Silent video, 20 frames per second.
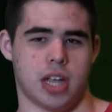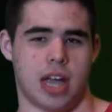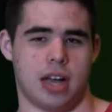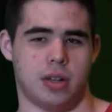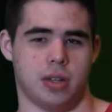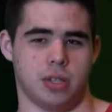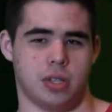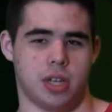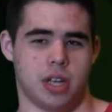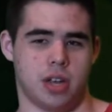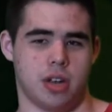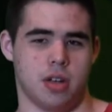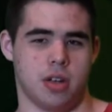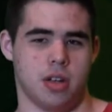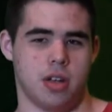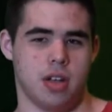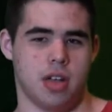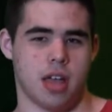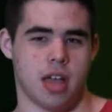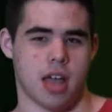talented,
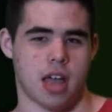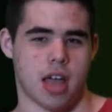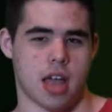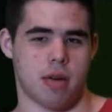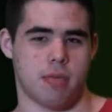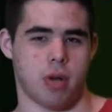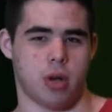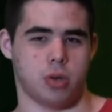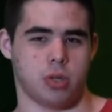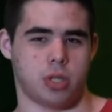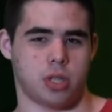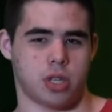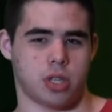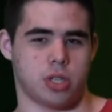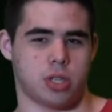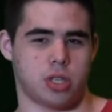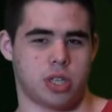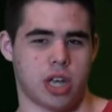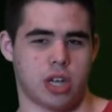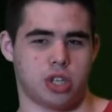and most
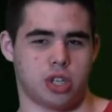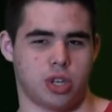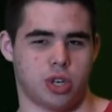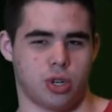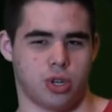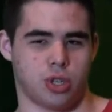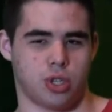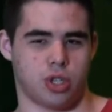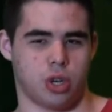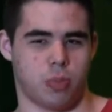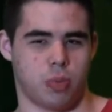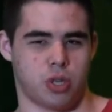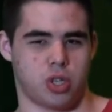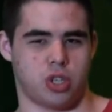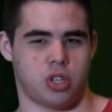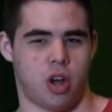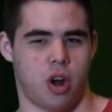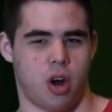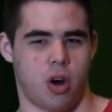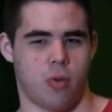sensational
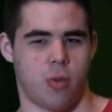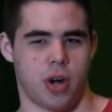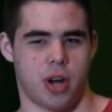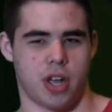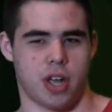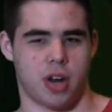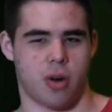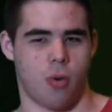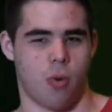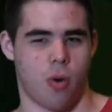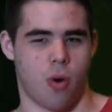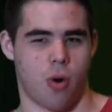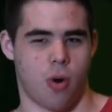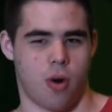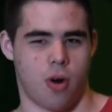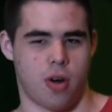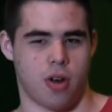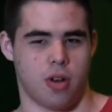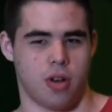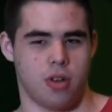superstar winning an
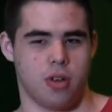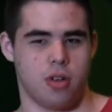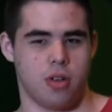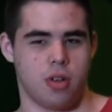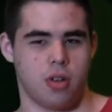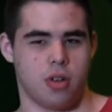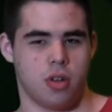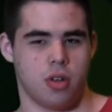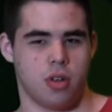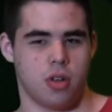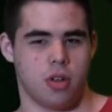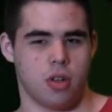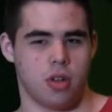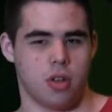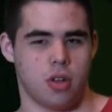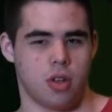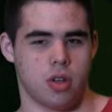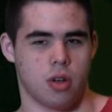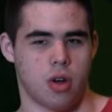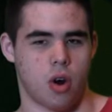award?
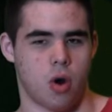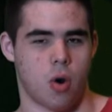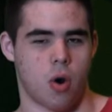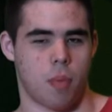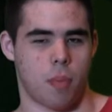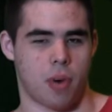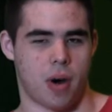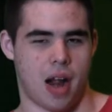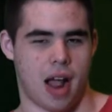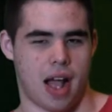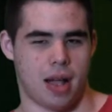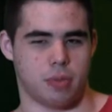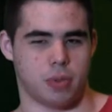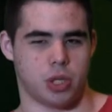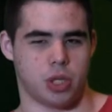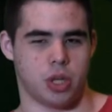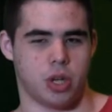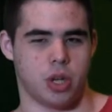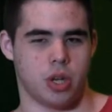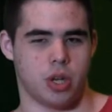Or
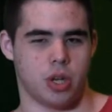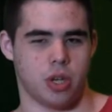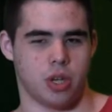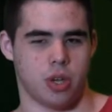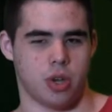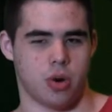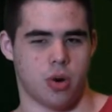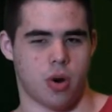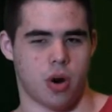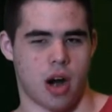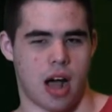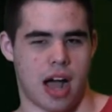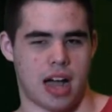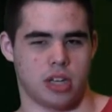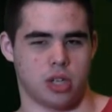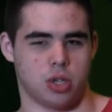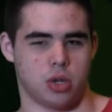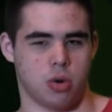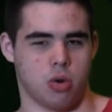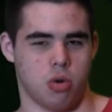perhaps your
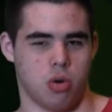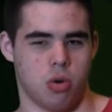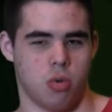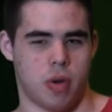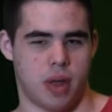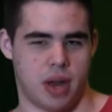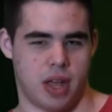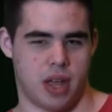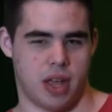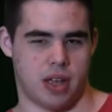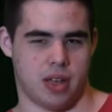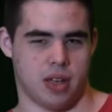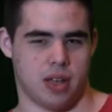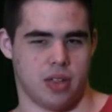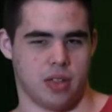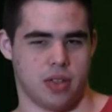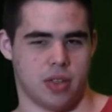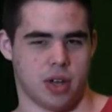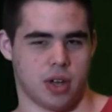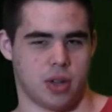high school
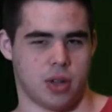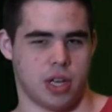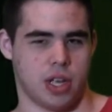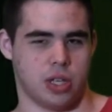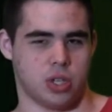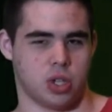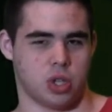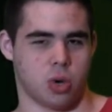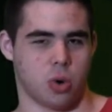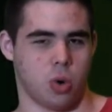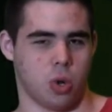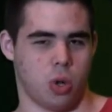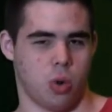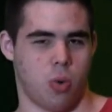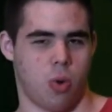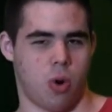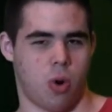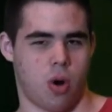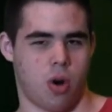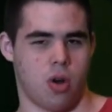winning the Clean School
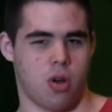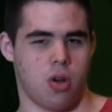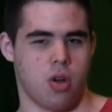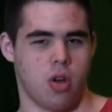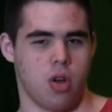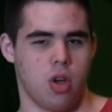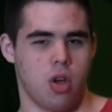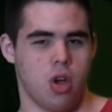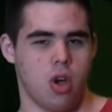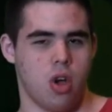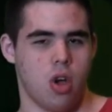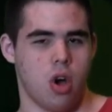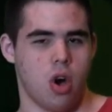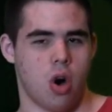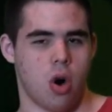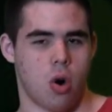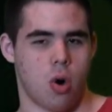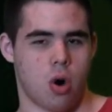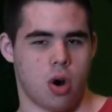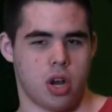Award?
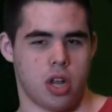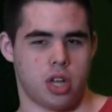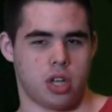Or